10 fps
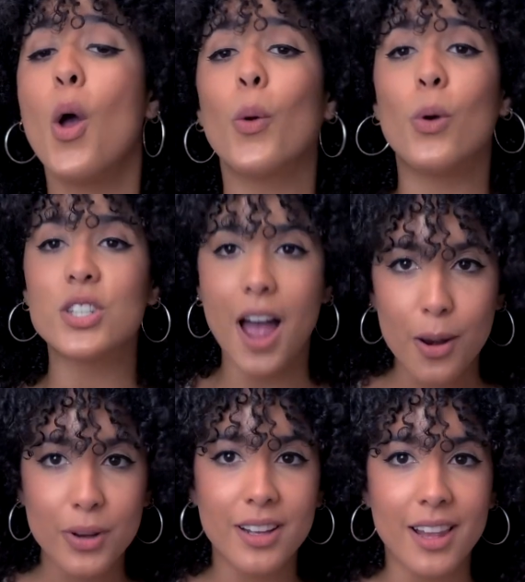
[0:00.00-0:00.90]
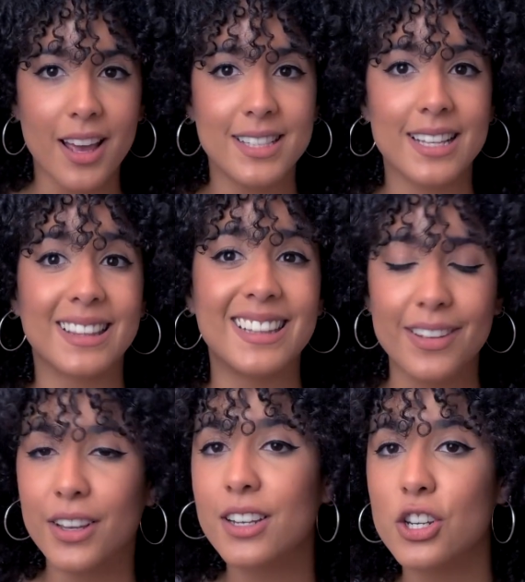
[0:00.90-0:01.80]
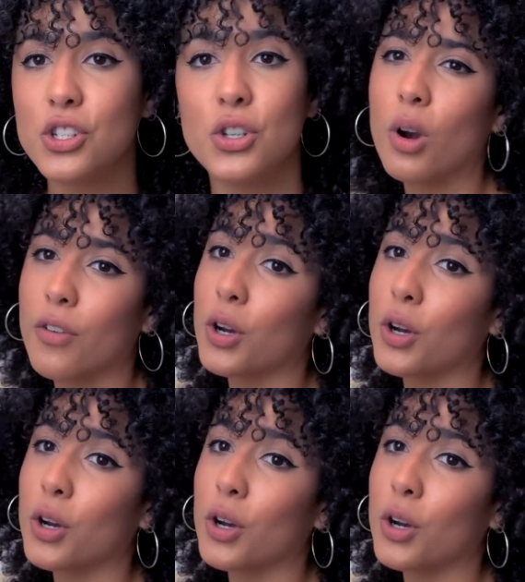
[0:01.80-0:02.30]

which I realized that the leave-in conditioner is more of a